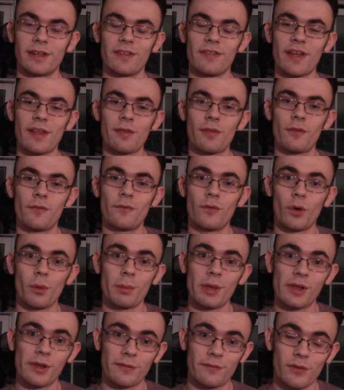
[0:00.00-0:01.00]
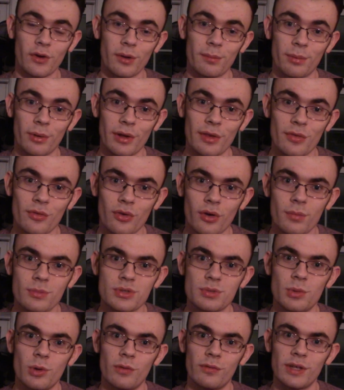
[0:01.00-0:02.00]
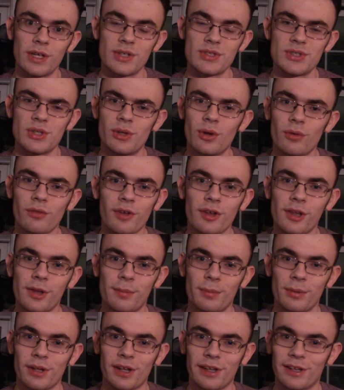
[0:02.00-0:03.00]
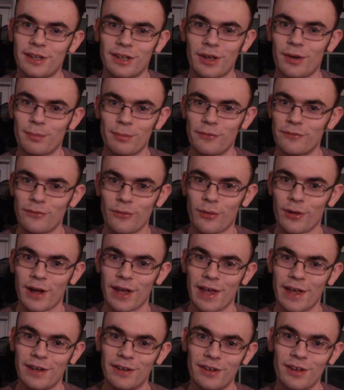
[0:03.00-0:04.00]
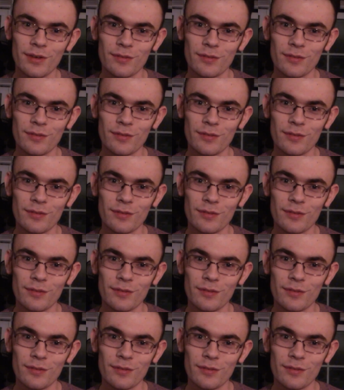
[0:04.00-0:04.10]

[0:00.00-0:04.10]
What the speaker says: and that's the formula for a breadcrumbs movie, is you don't really plan it out beforehand.